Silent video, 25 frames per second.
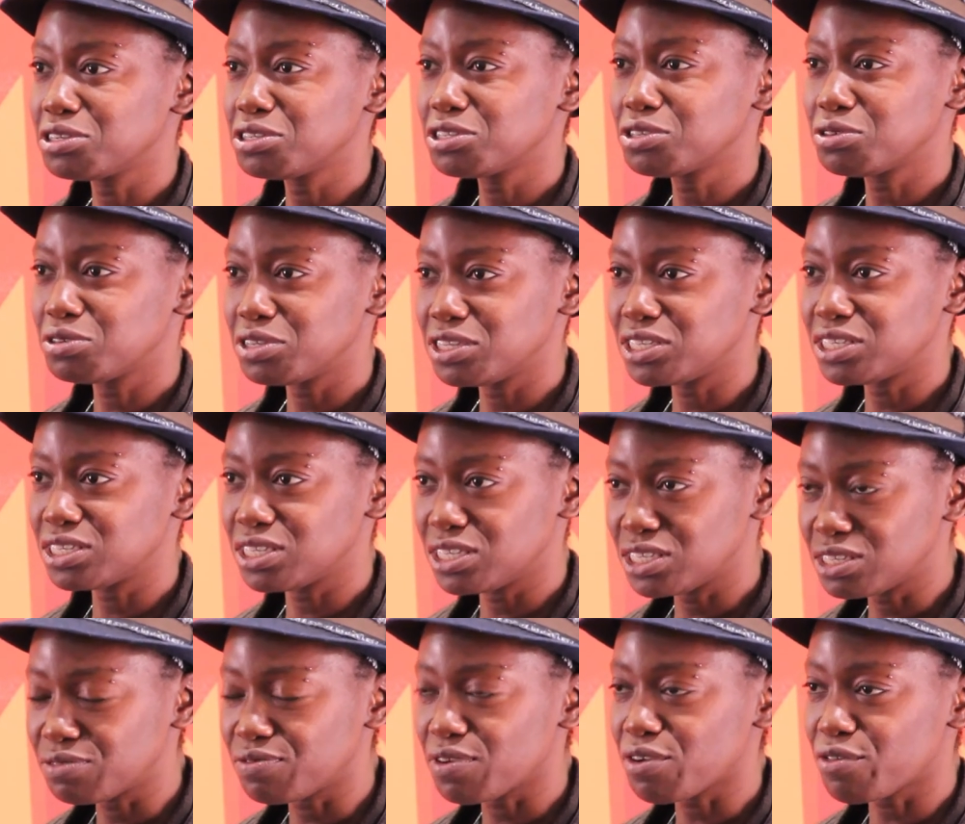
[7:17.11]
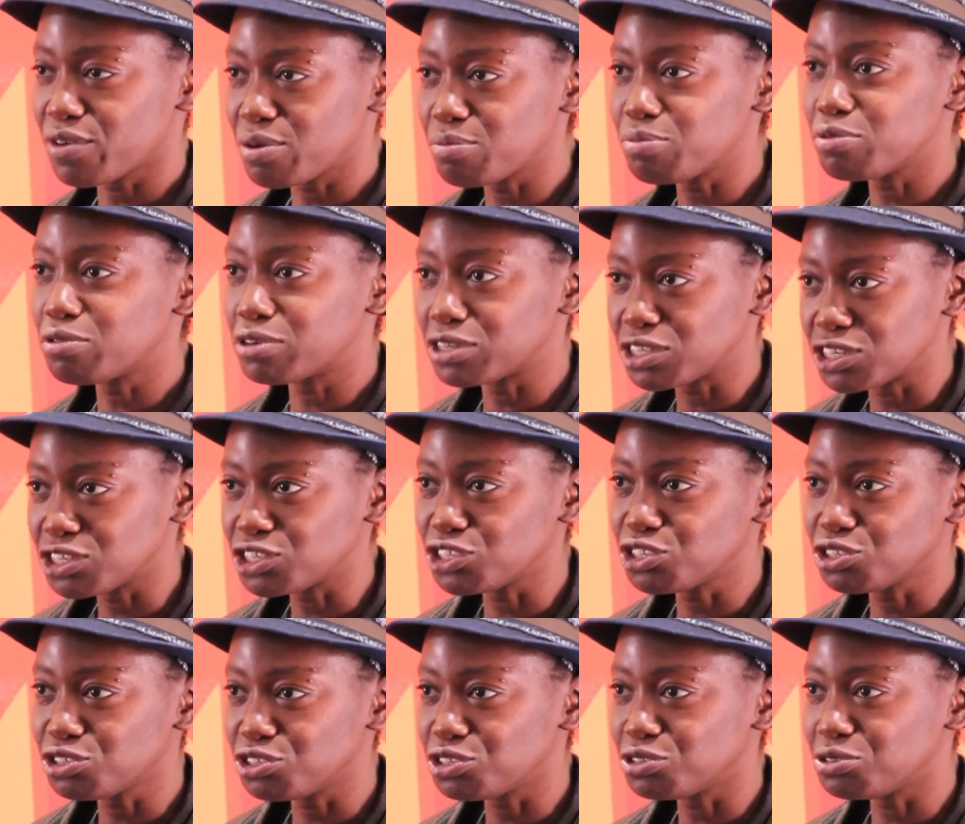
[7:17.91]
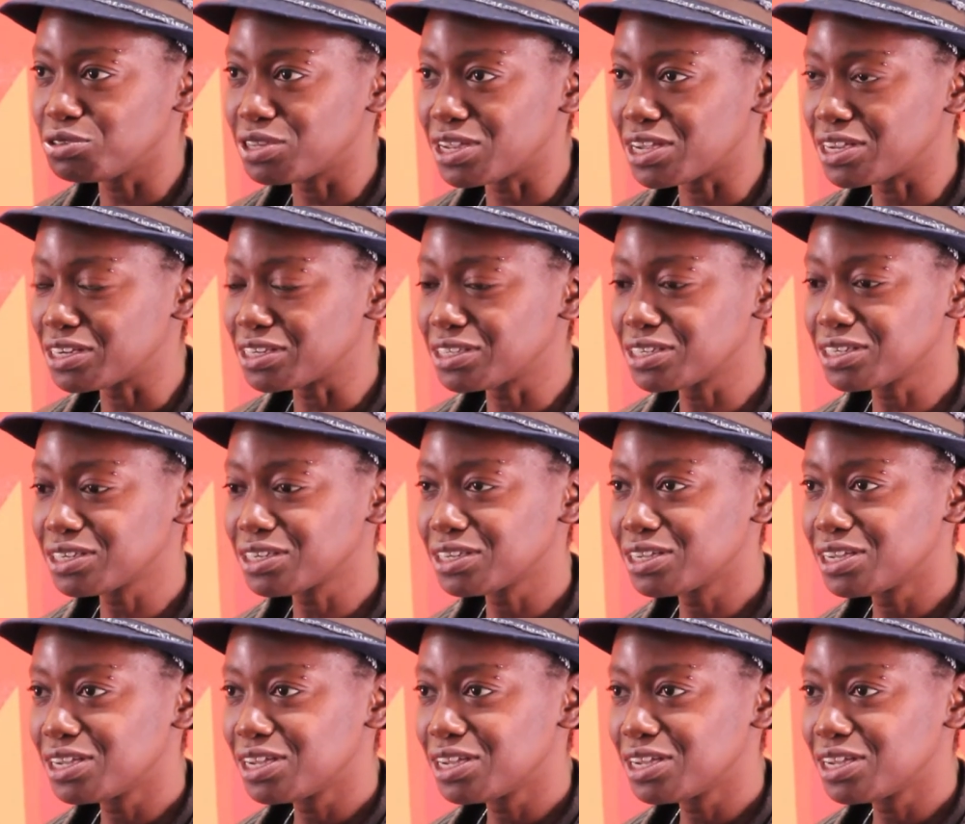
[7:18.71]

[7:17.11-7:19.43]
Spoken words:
So it's very important to do that.